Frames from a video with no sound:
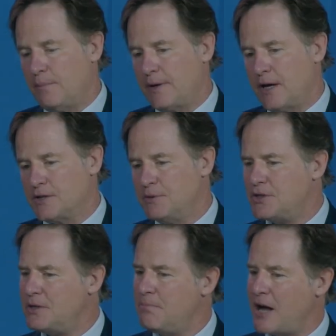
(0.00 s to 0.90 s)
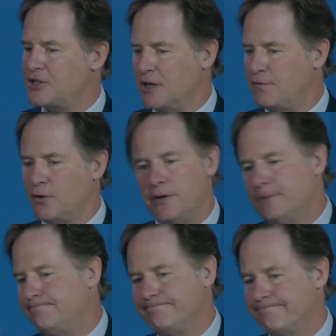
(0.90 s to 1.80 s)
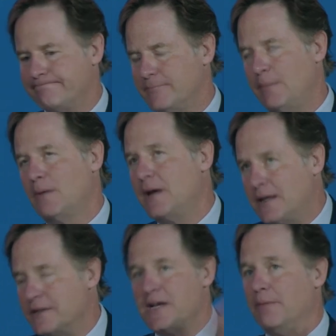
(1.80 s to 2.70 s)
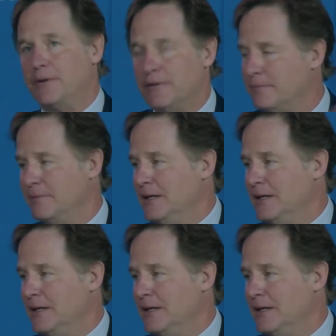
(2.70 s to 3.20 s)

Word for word: application. I mean, just imagine if you're a I'm not making this up, you're a